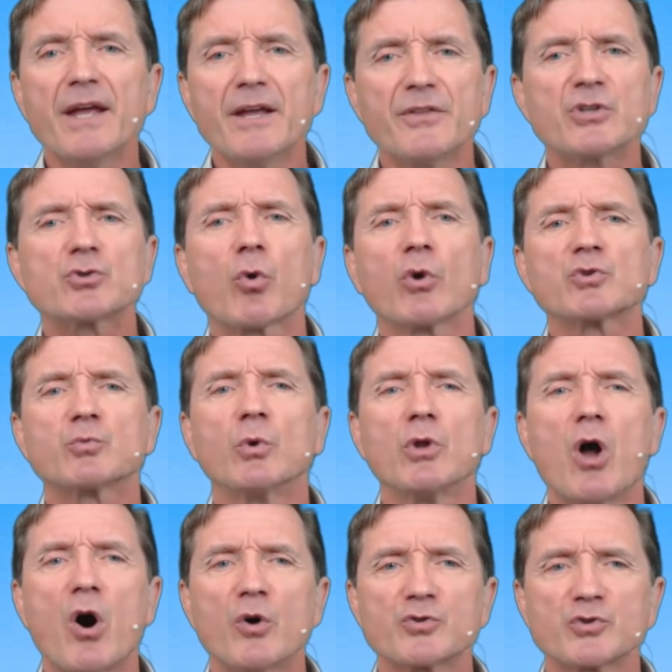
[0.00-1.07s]
This course will
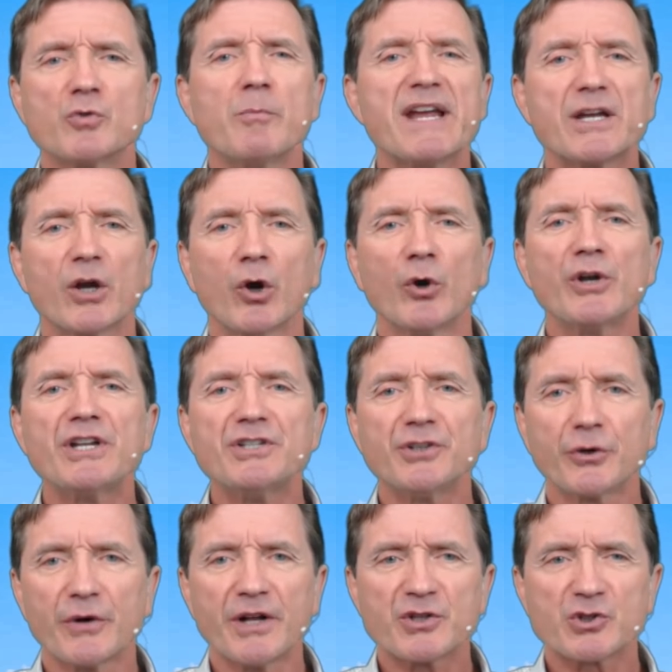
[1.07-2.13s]
also make earning
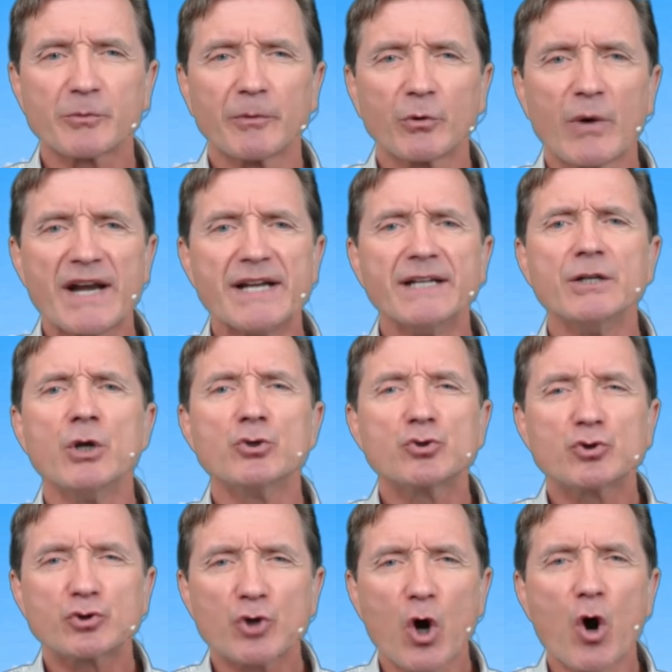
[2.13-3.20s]
your instrument rating
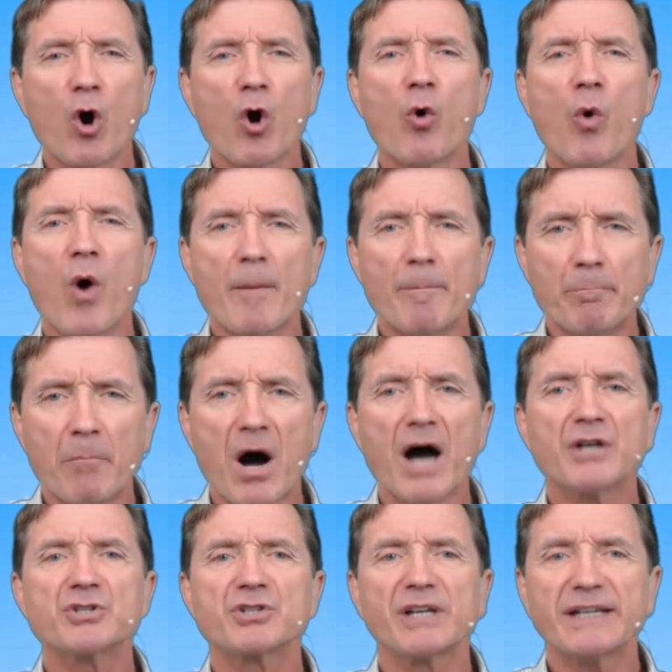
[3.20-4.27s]
so
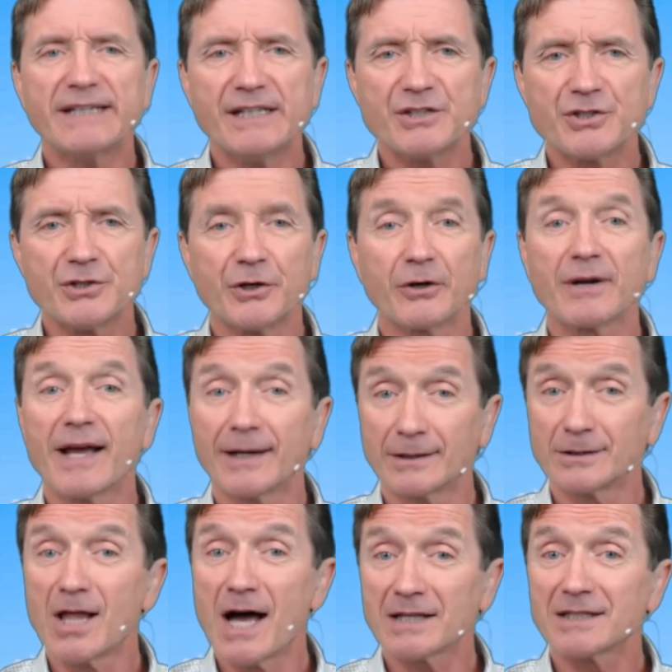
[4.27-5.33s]
much easier and a
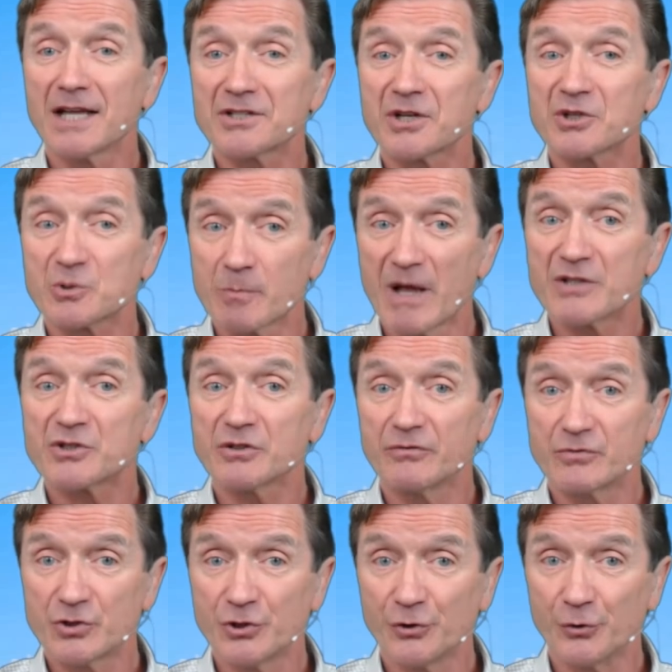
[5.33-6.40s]
lot less expensive,
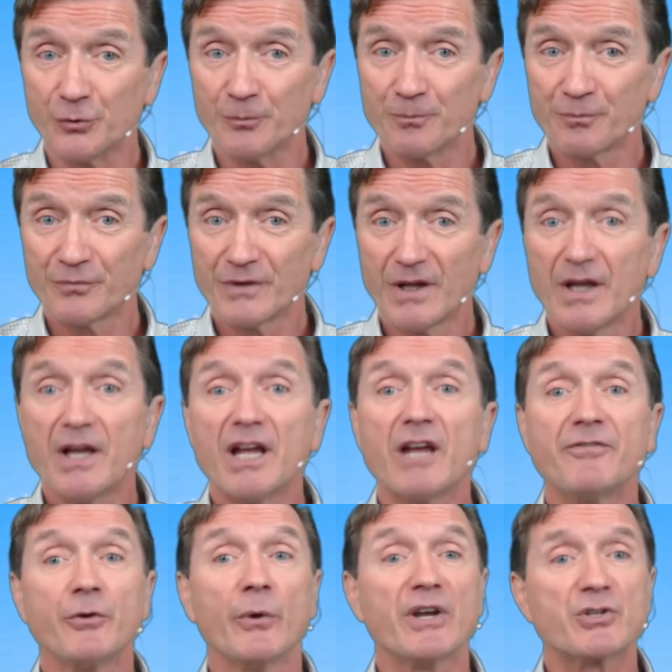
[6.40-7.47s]
too. If
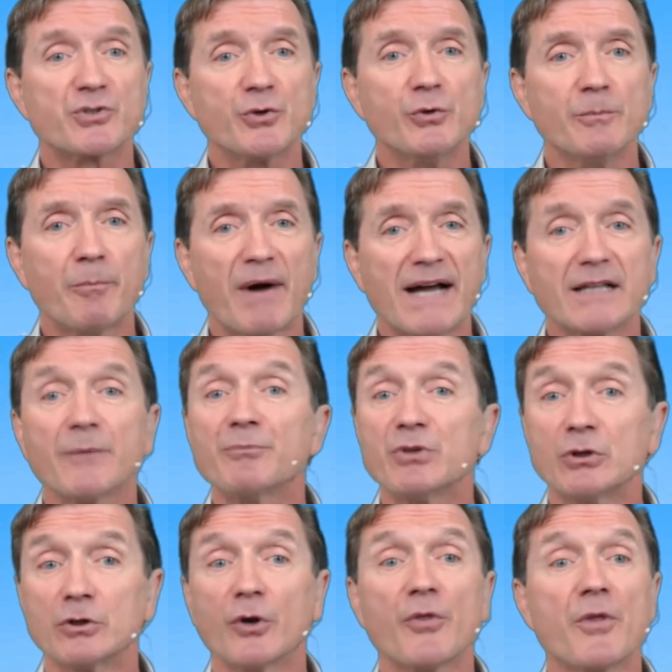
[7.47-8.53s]
you're a student pilot,
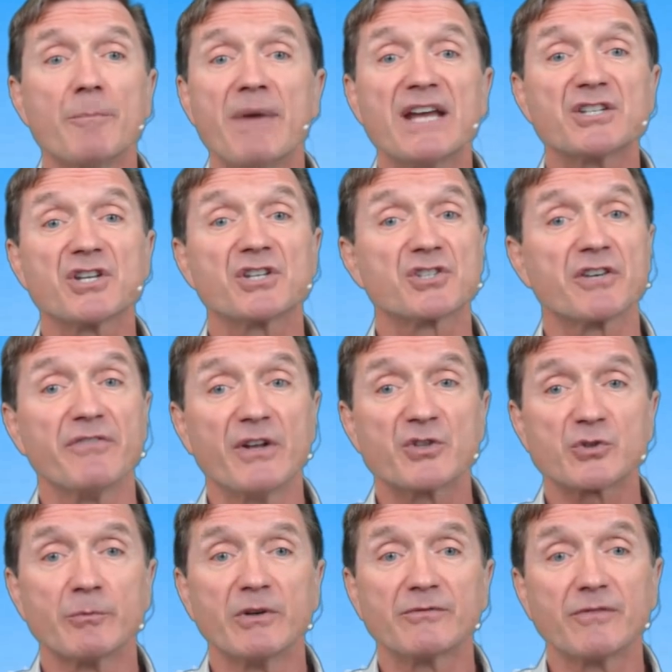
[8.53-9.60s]
you'll learn the basics of
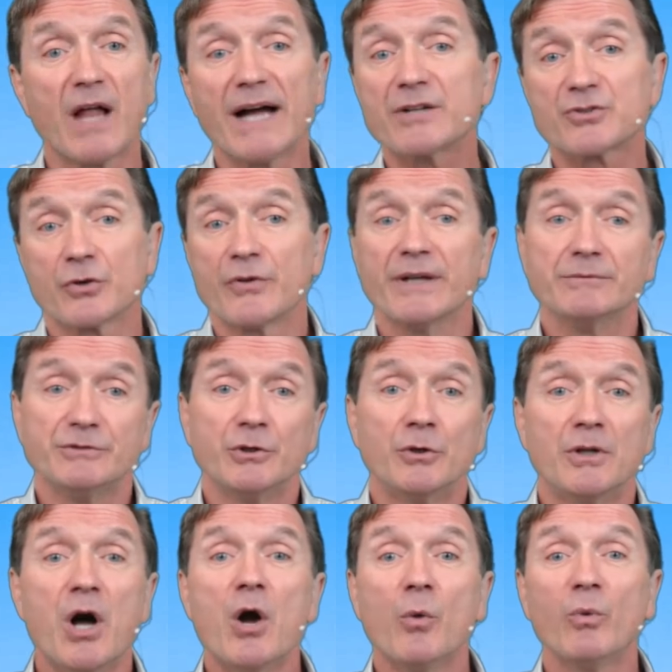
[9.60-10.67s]
instrument flight so that you'll,
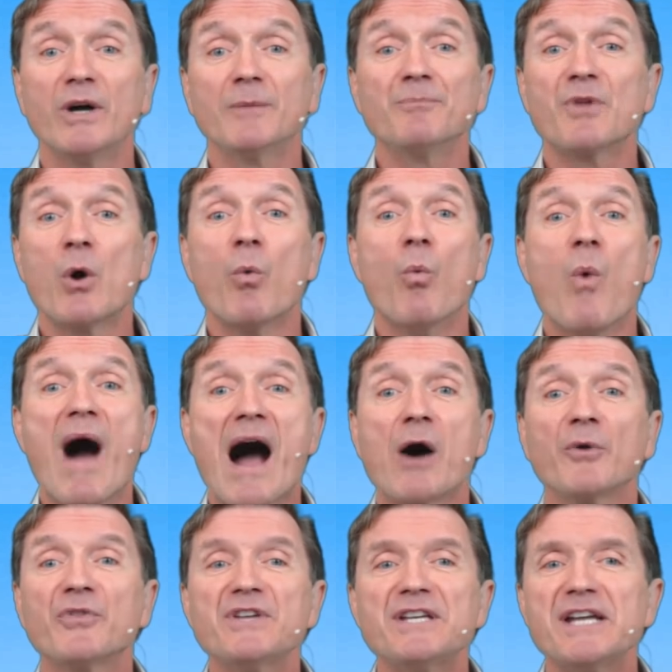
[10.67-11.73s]
well, wow
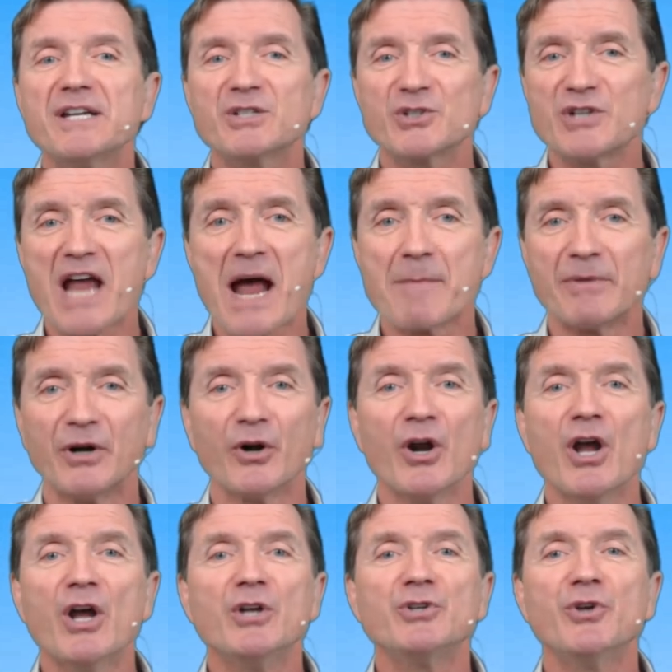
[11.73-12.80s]
the examiner
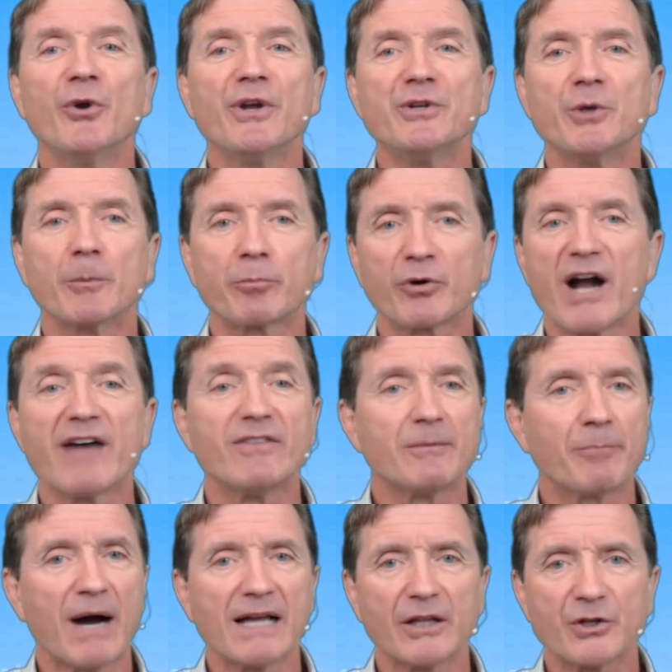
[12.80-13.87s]
during your private
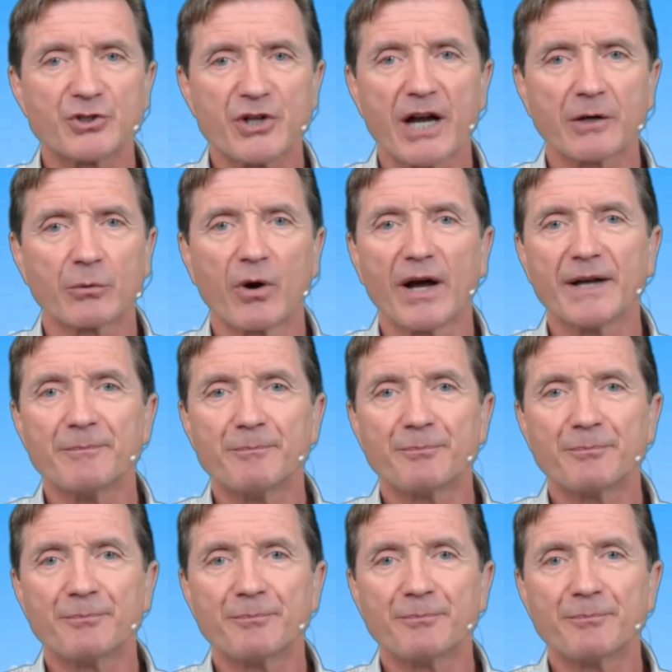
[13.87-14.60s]
pilot check ride.